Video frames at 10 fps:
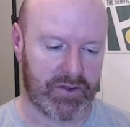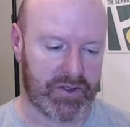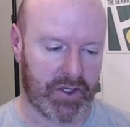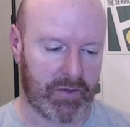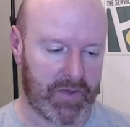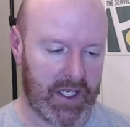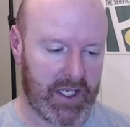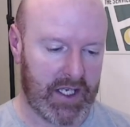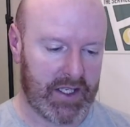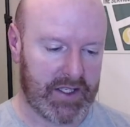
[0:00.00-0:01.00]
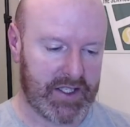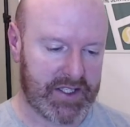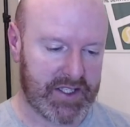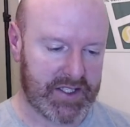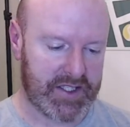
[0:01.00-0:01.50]
So
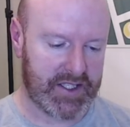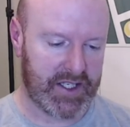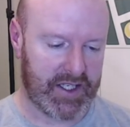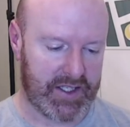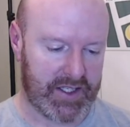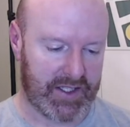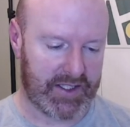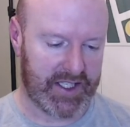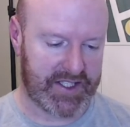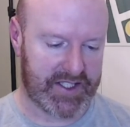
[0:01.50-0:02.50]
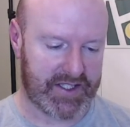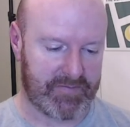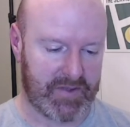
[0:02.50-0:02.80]
this is the list.